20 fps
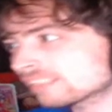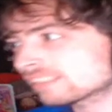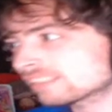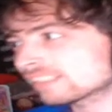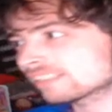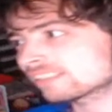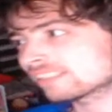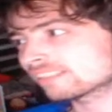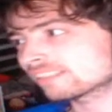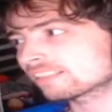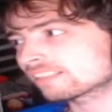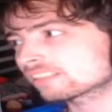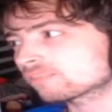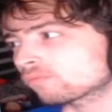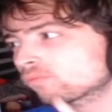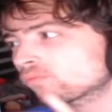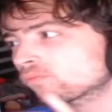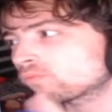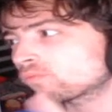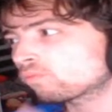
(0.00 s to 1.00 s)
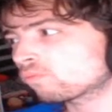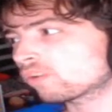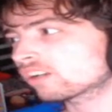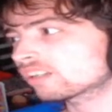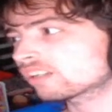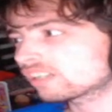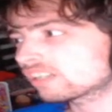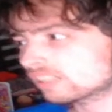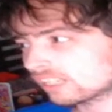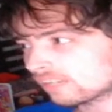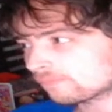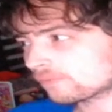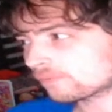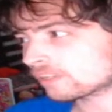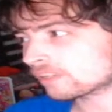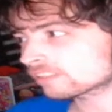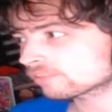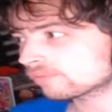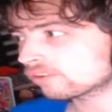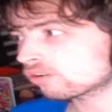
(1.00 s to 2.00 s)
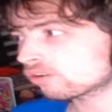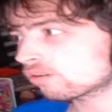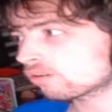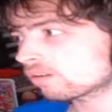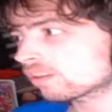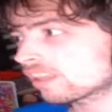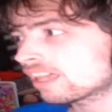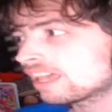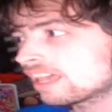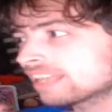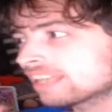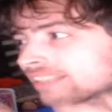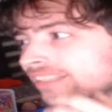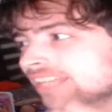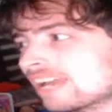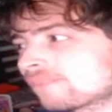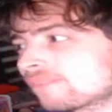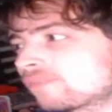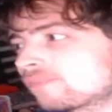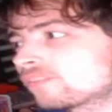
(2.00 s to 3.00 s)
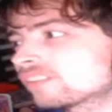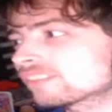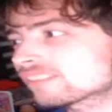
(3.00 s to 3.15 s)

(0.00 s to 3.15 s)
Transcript: since this is a kind of festival slice